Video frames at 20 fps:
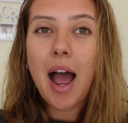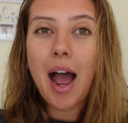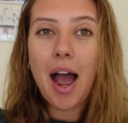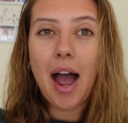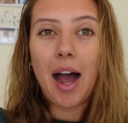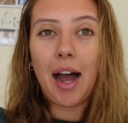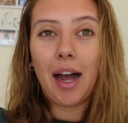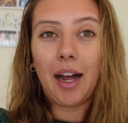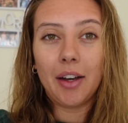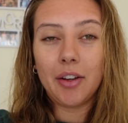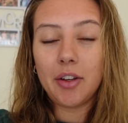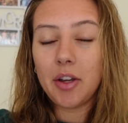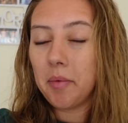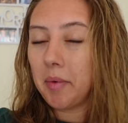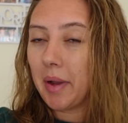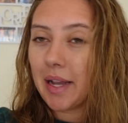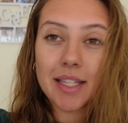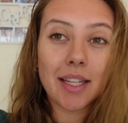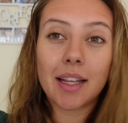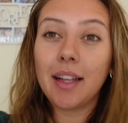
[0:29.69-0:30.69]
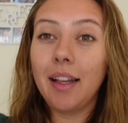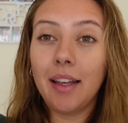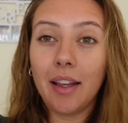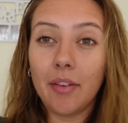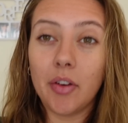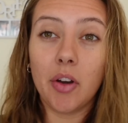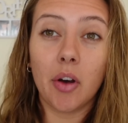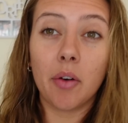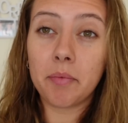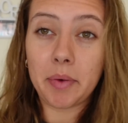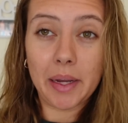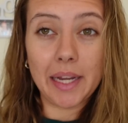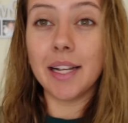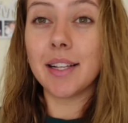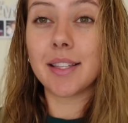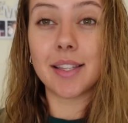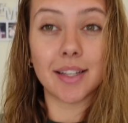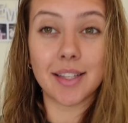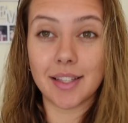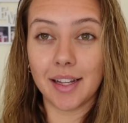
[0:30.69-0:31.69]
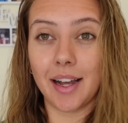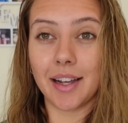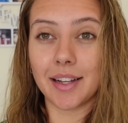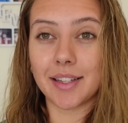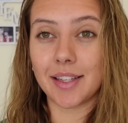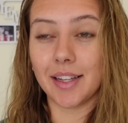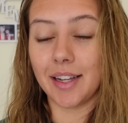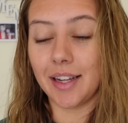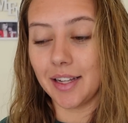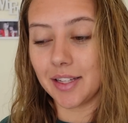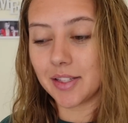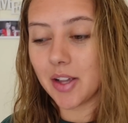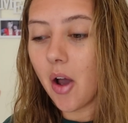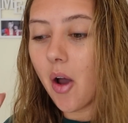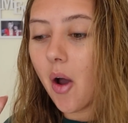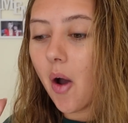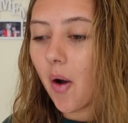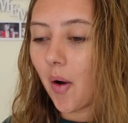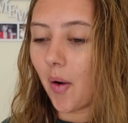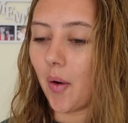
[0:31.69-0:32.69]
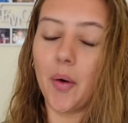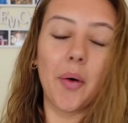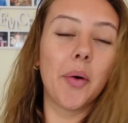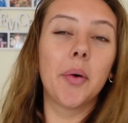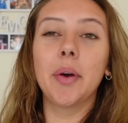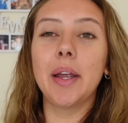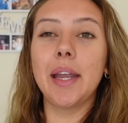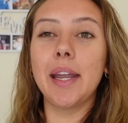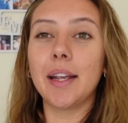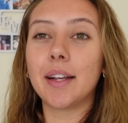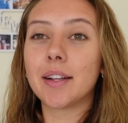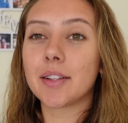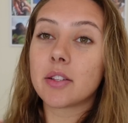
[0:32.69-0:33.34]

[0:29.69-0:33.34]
and you're basically living off pizza slices all week.